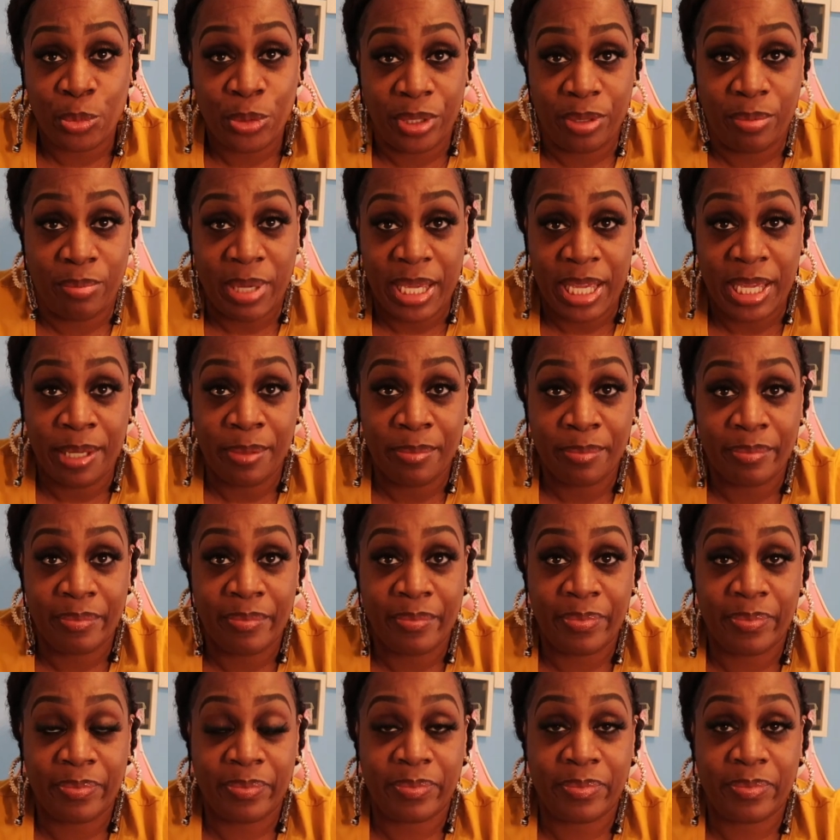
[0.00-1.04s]
with me.
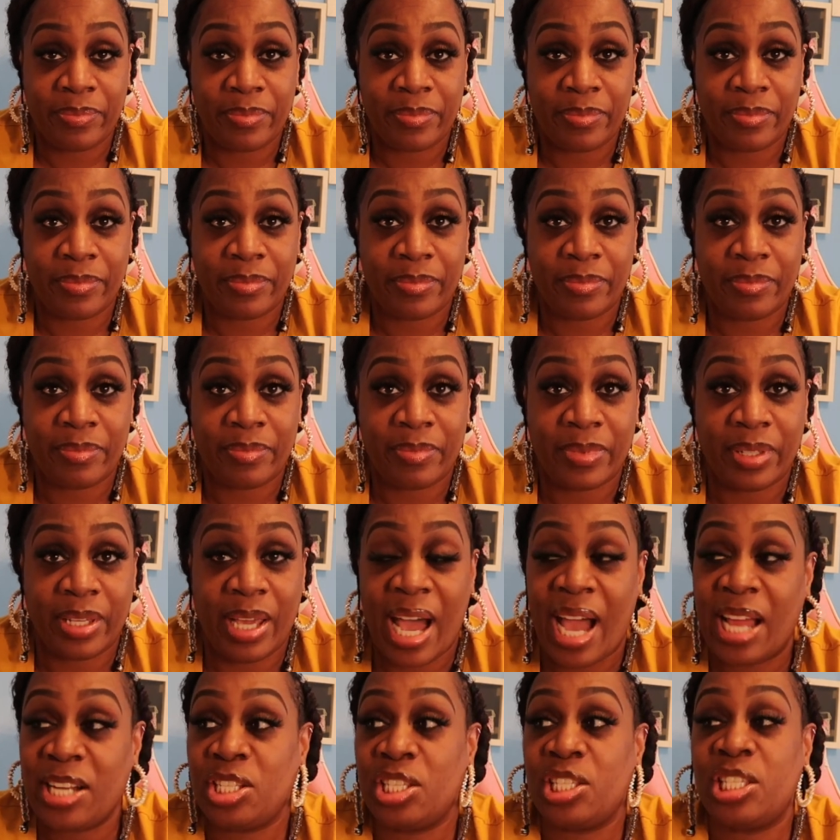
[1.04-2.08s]

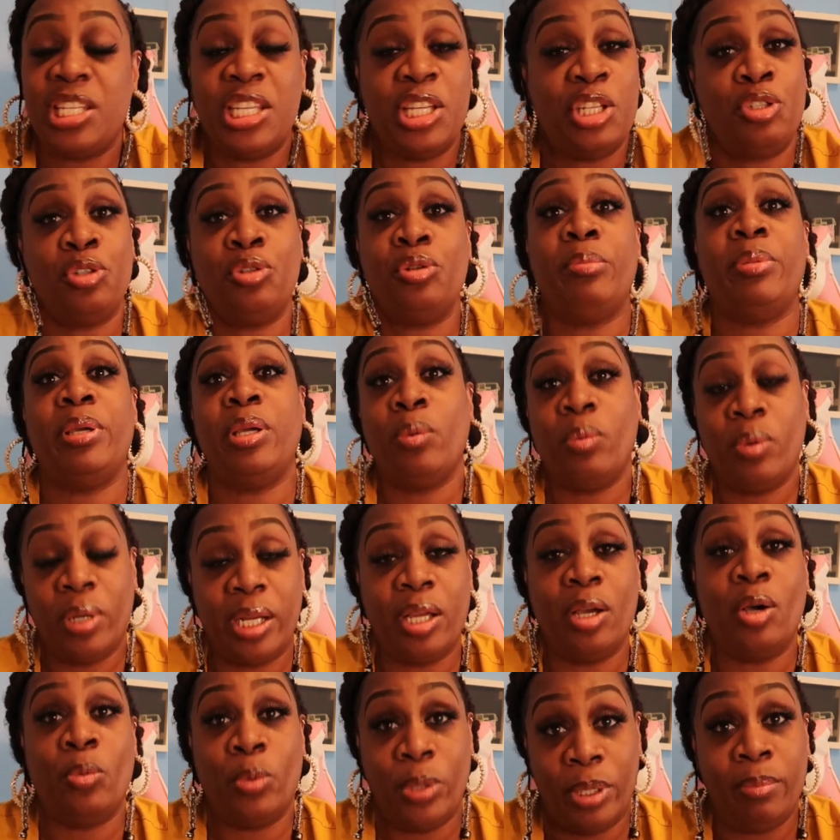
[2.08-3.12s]
I just need you to be
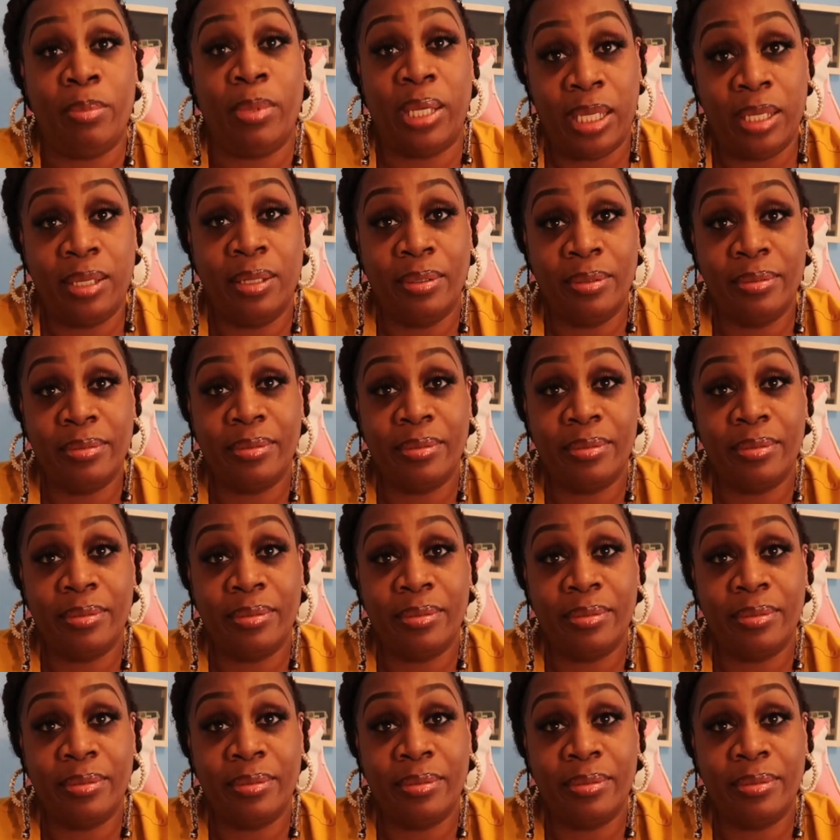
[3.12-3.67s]
real with me.